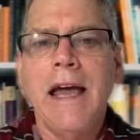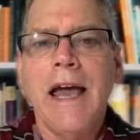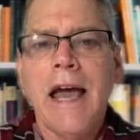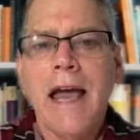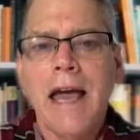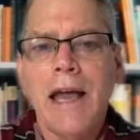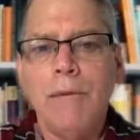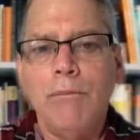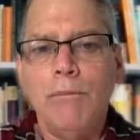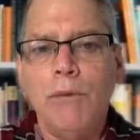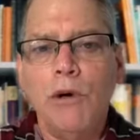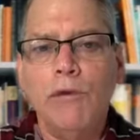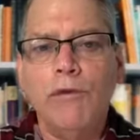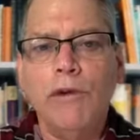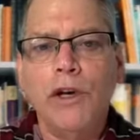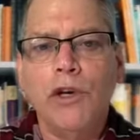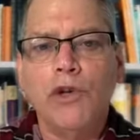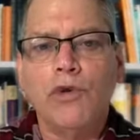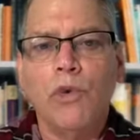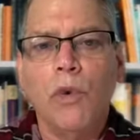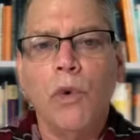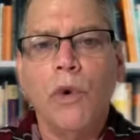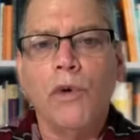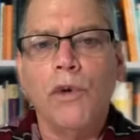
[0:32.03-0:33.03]
and moving
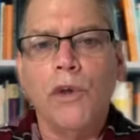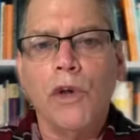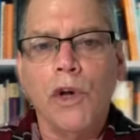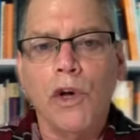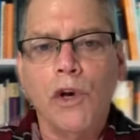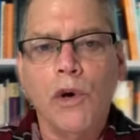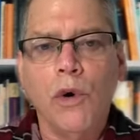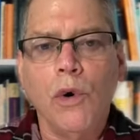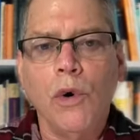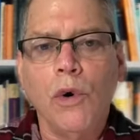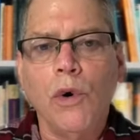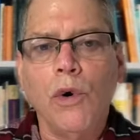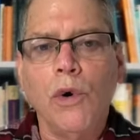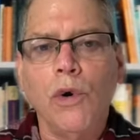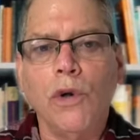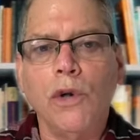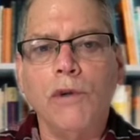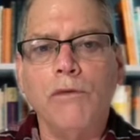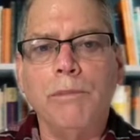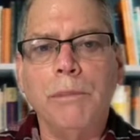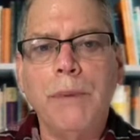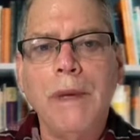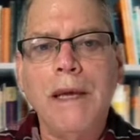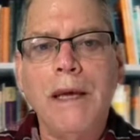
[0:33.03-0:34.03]
toward the goal
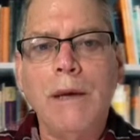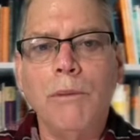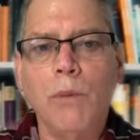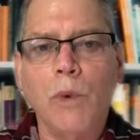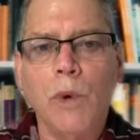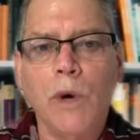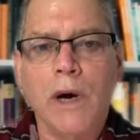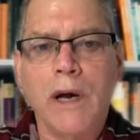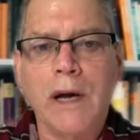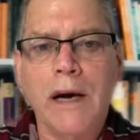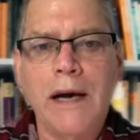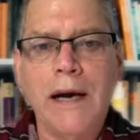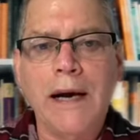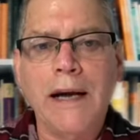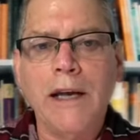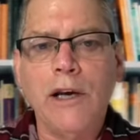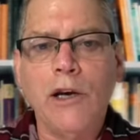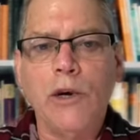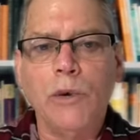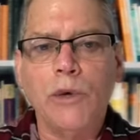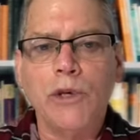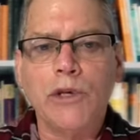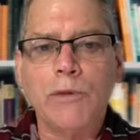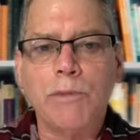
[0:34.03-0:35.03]
of being more kind or
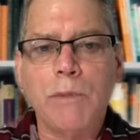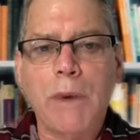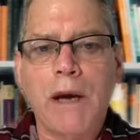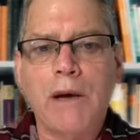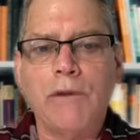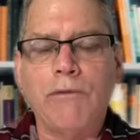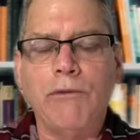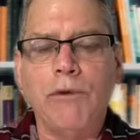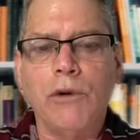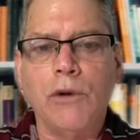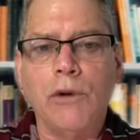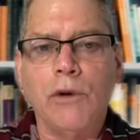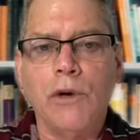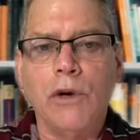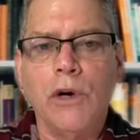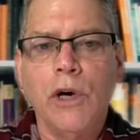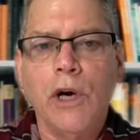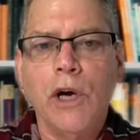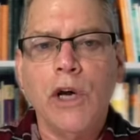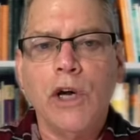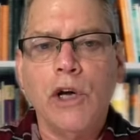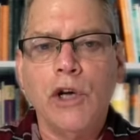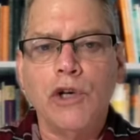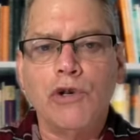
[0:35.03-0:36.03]
respectful or
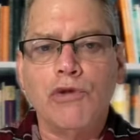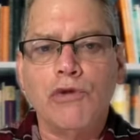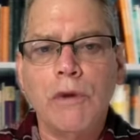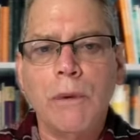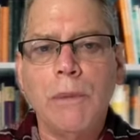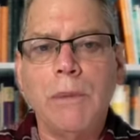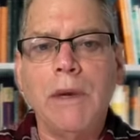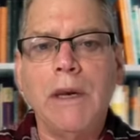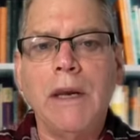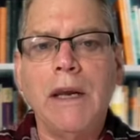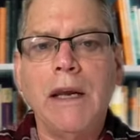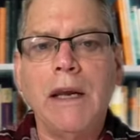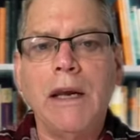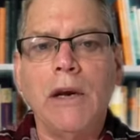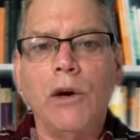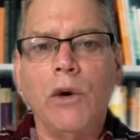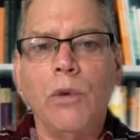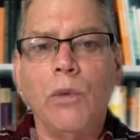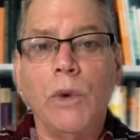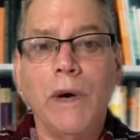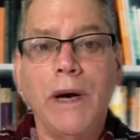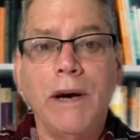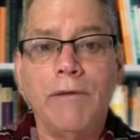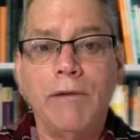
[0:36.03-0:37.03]
contributing or
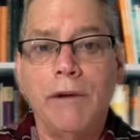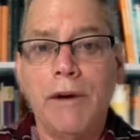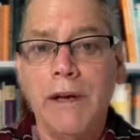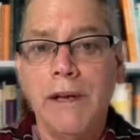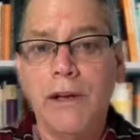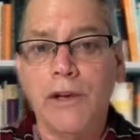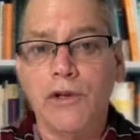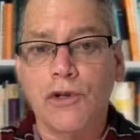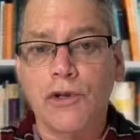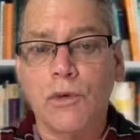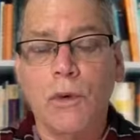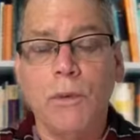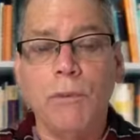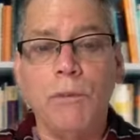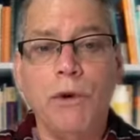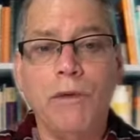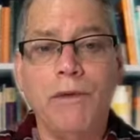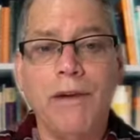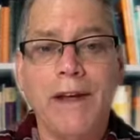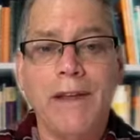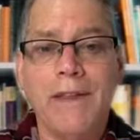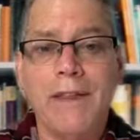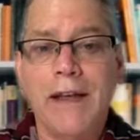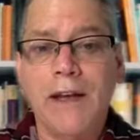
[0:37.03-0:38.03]
whatever it is. So we're
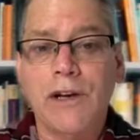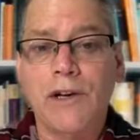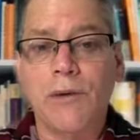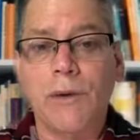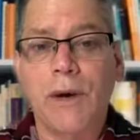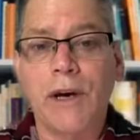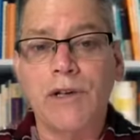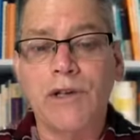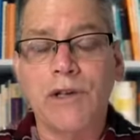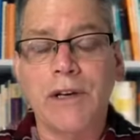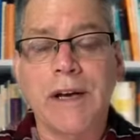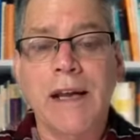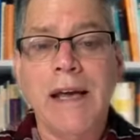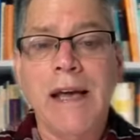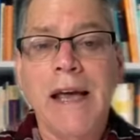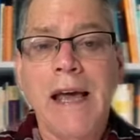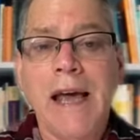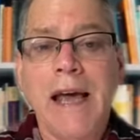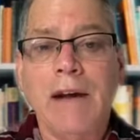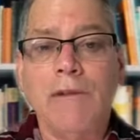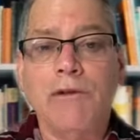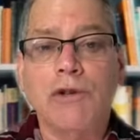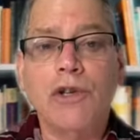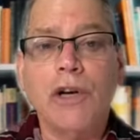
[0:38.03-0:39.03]
moving in that direction.
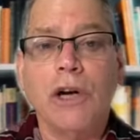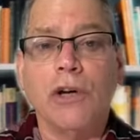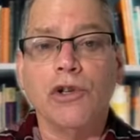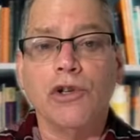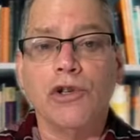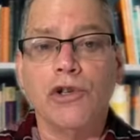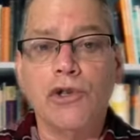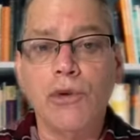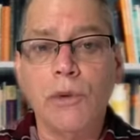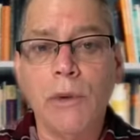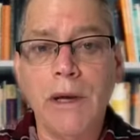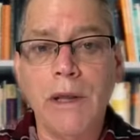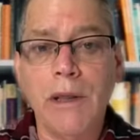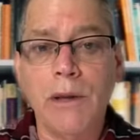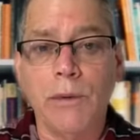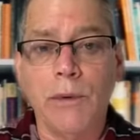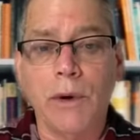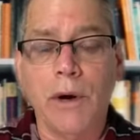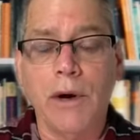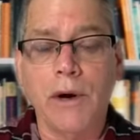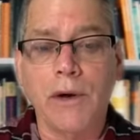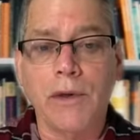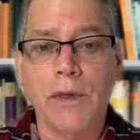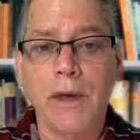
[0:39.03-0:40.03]
And if a child's doing the
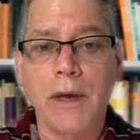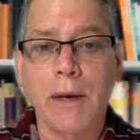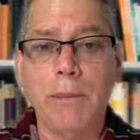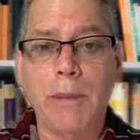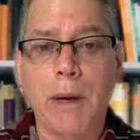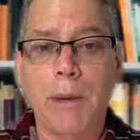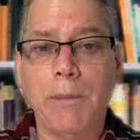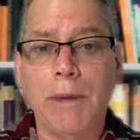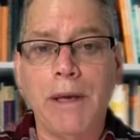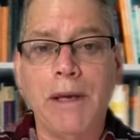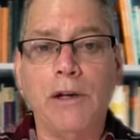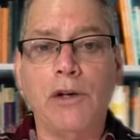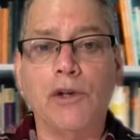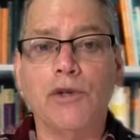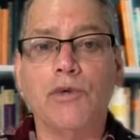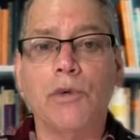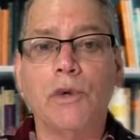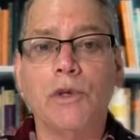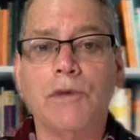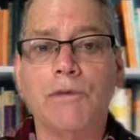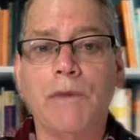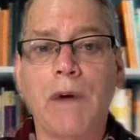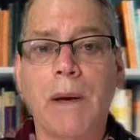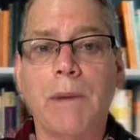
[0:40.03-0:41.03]
wrong thing by being
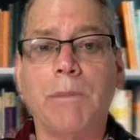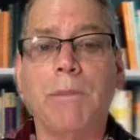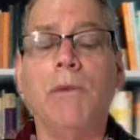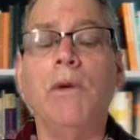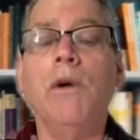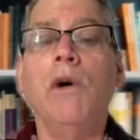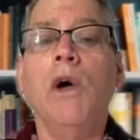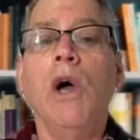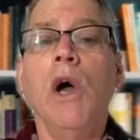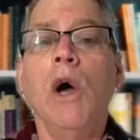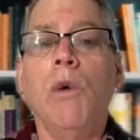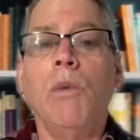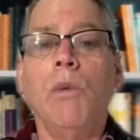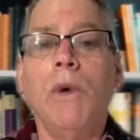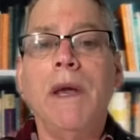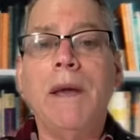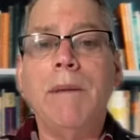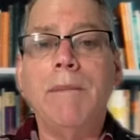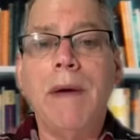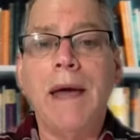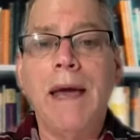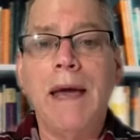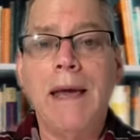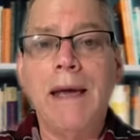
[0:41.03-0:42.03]
disrespectful, we
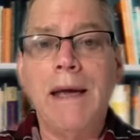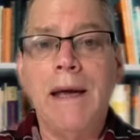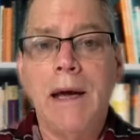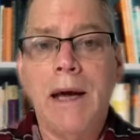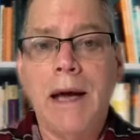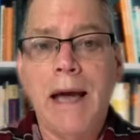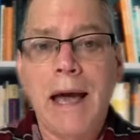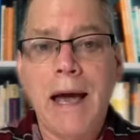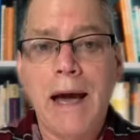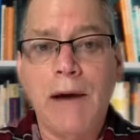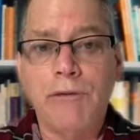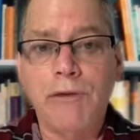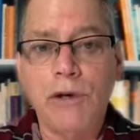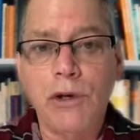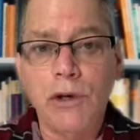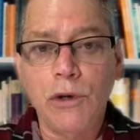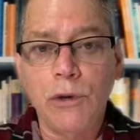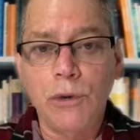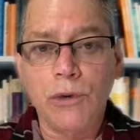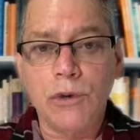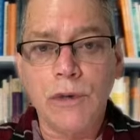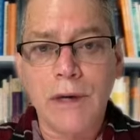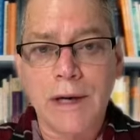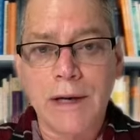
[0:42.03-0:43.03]
may have to
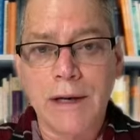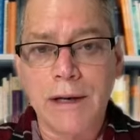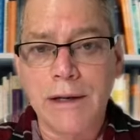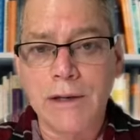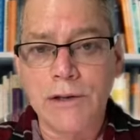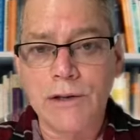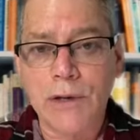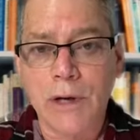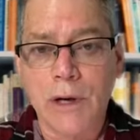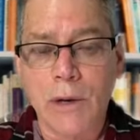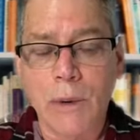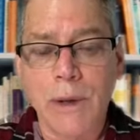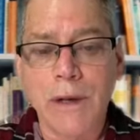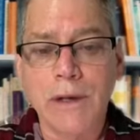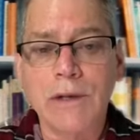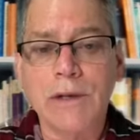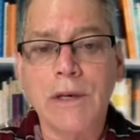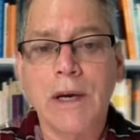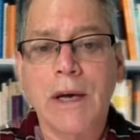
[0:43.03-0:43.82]
use a consequence.